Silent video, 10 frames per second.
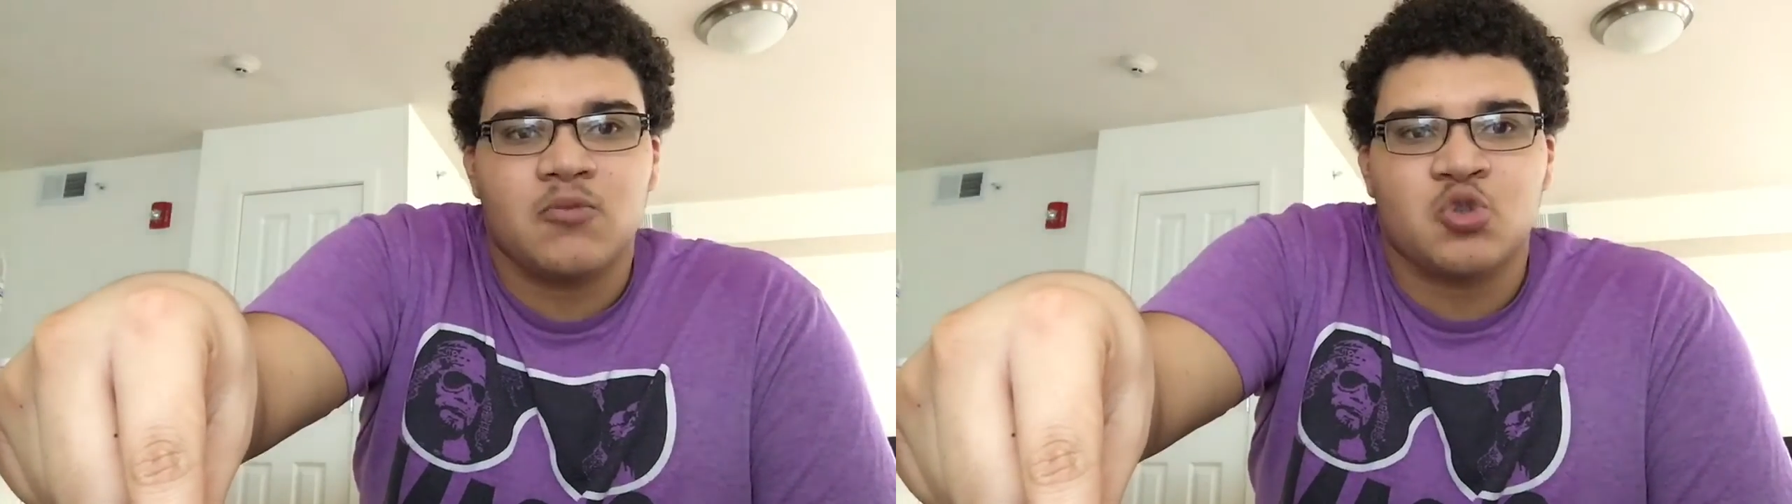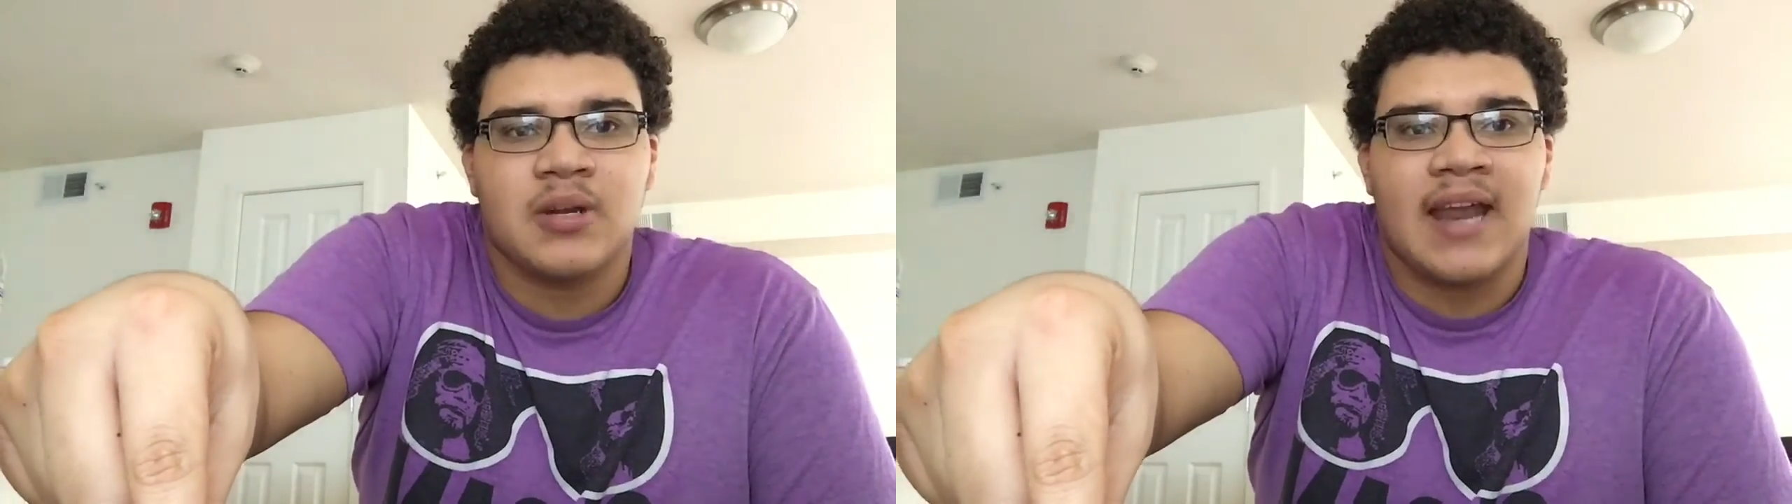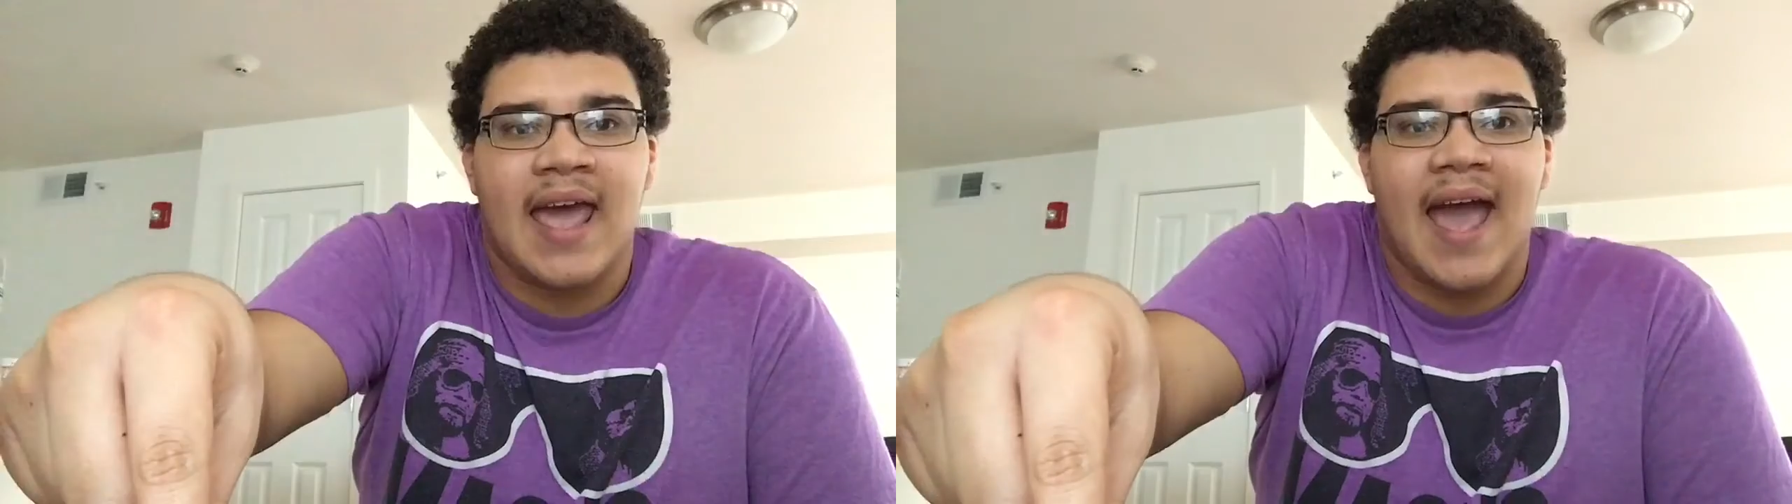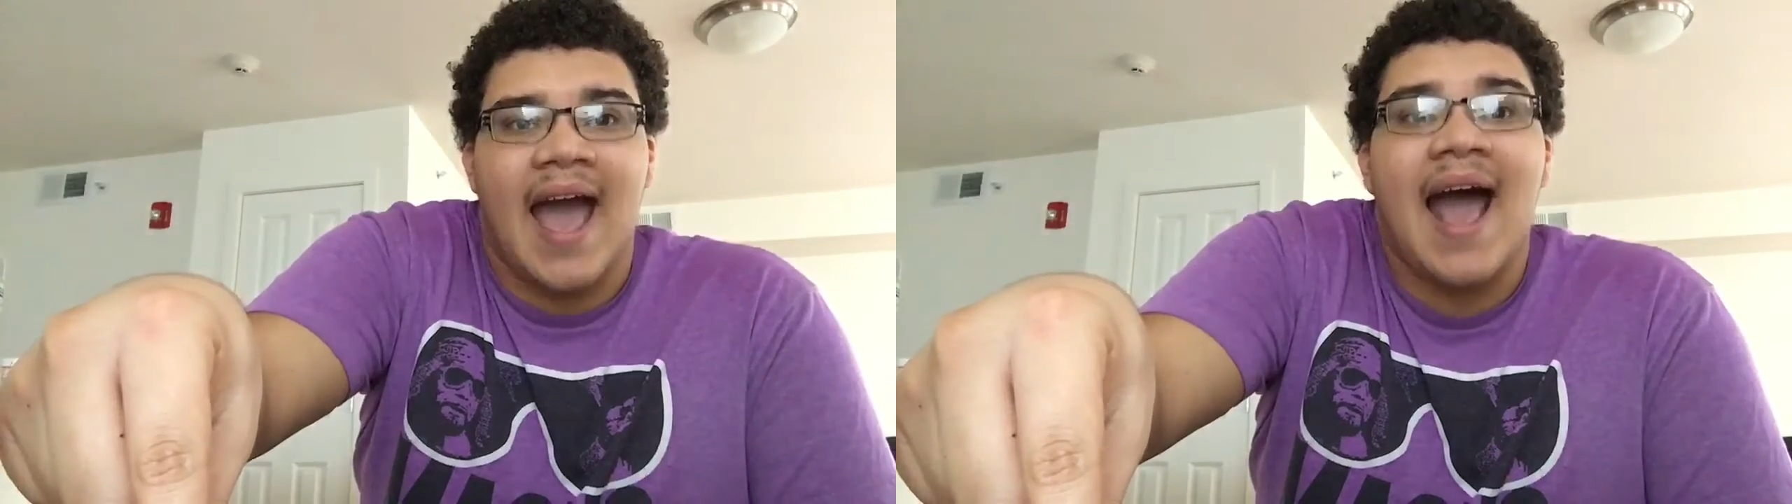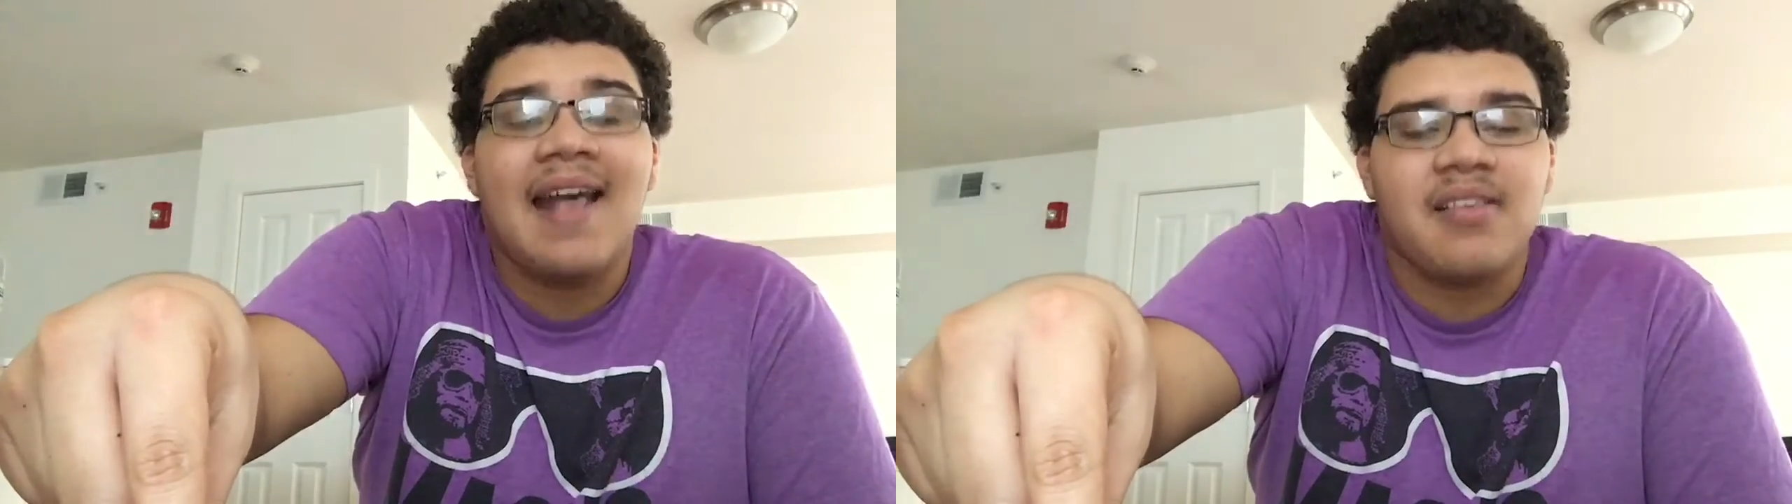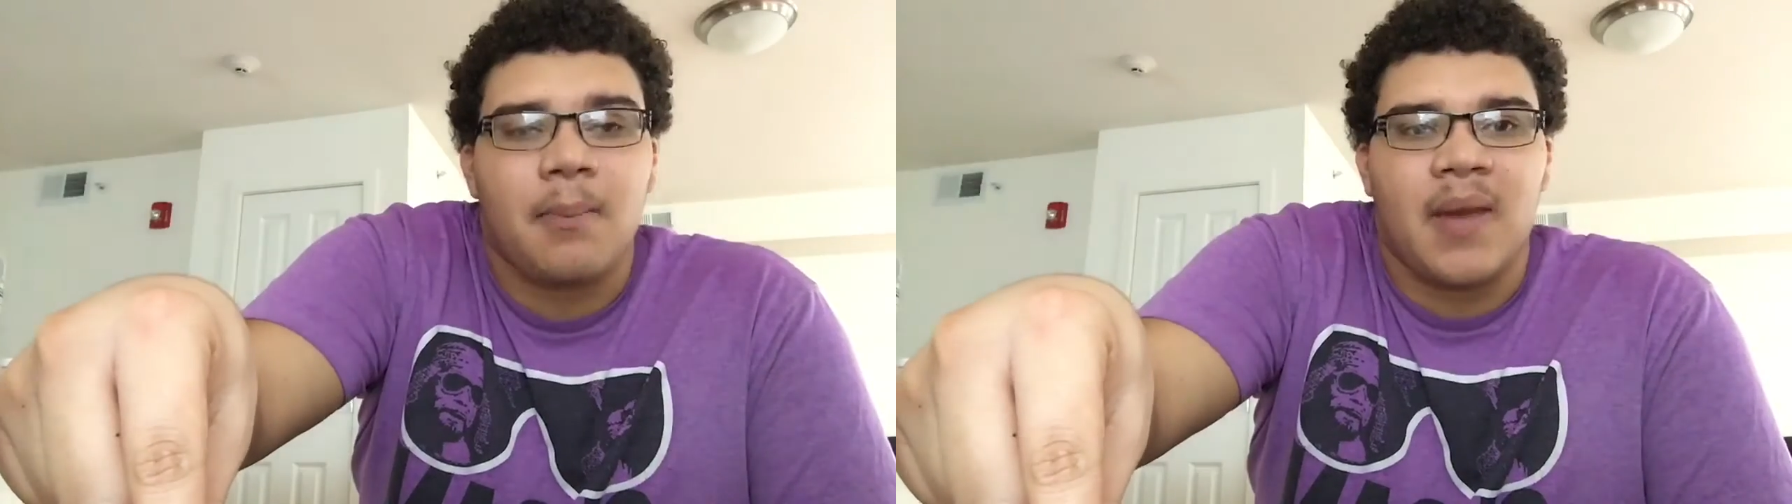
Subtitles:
treat it as a